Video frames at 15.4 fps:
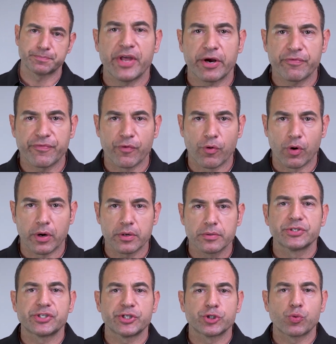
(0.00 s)
Therefore,
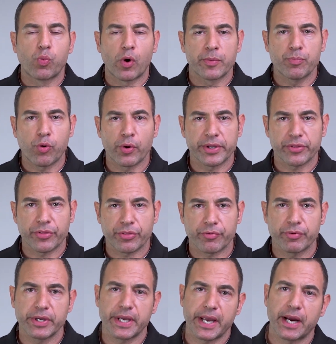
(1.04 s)
since
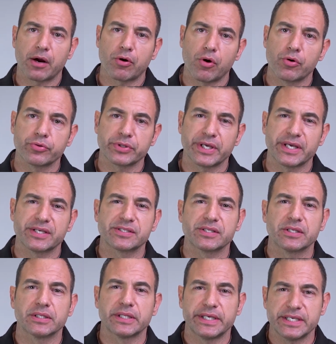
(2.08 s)
1.3 air-only is
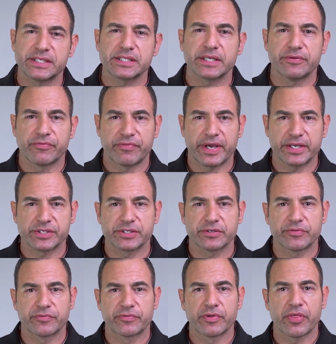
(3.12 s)
the least
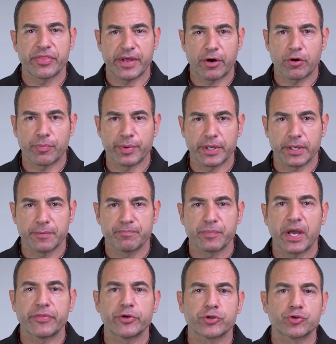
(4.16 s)
invasive therapy,
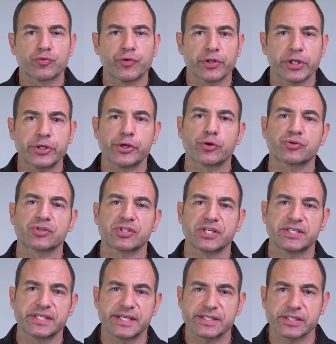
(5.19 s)
and there's really no
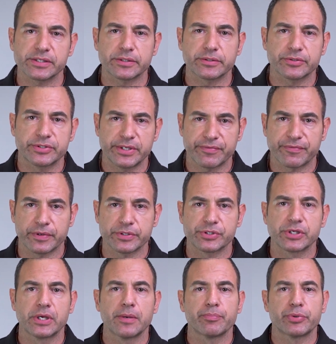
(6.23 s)
statistical
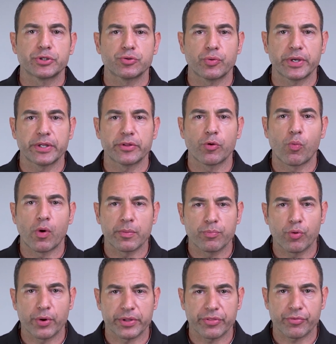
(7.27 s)
difference between the
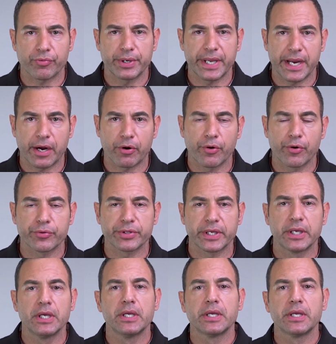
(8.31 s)
1.3 air only